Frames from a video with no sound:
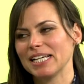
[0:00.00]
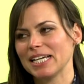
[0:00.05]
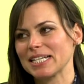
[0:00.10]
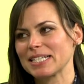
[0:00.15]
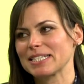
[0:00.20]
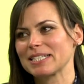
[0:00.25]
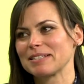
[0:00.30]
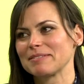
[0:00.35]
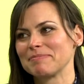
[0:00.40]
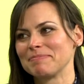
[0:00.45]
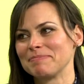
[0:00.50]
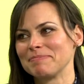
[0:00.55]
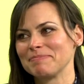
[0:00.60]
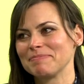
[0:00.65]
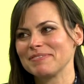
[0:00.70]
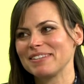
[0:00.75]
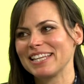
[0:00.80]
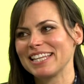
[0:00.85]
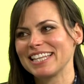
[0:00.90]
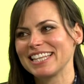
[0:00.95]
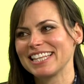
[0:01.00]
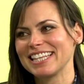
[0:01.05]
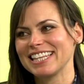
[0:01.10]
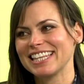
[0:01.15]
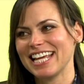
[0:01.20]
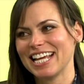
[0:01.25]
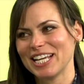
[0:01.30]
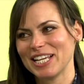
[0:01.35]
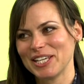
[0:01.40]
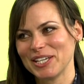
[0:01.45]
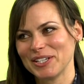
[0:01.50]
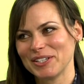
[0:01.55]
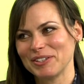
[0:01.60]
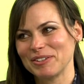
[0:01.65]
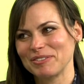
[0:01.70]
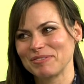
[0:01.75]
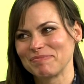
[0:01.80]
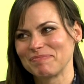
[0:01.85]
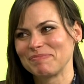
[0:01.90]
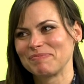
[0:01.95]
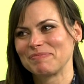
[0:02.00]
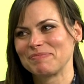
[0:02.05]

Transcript: Yes. So thank you for joining us. Thank you.